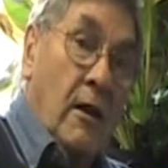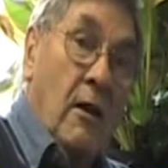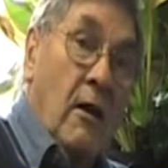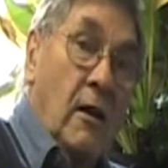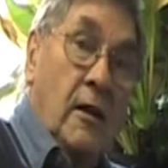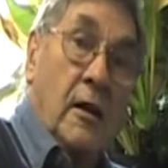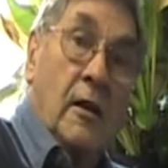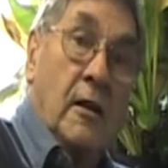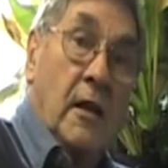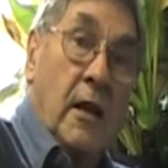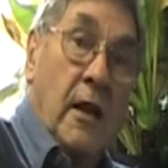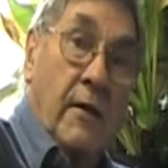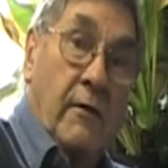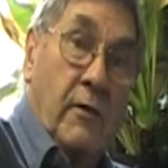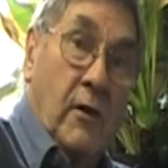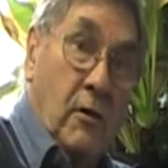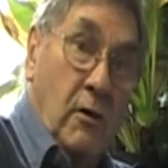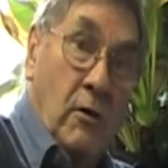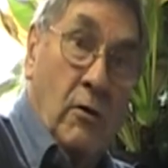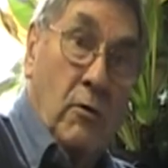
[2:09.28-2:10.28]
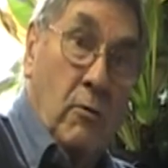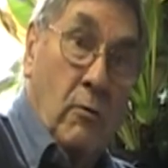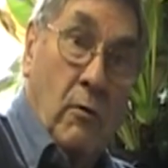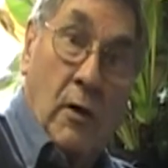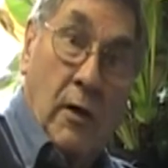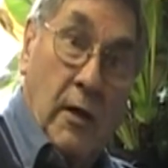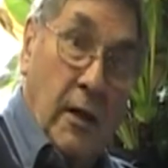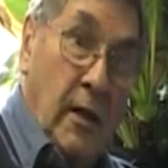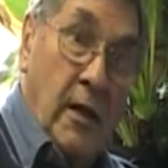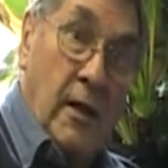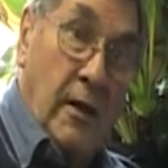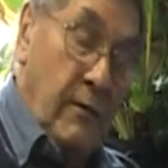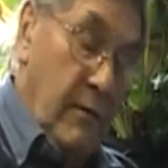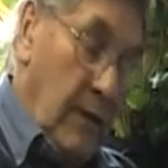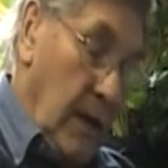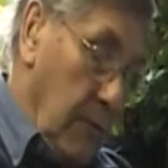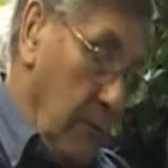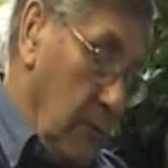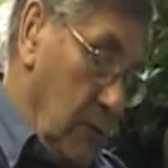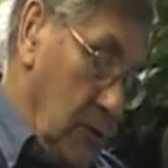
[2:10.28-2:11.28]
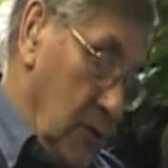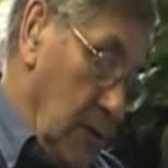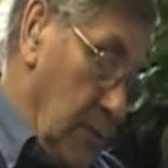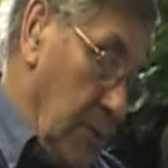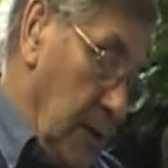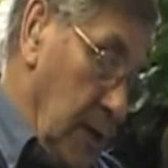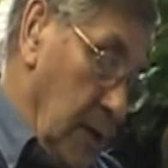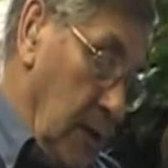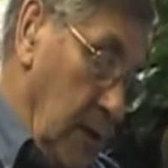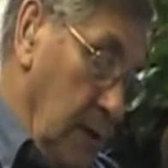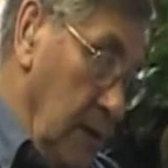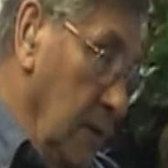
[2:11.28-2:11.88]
I didn't have a clue what any of that was about.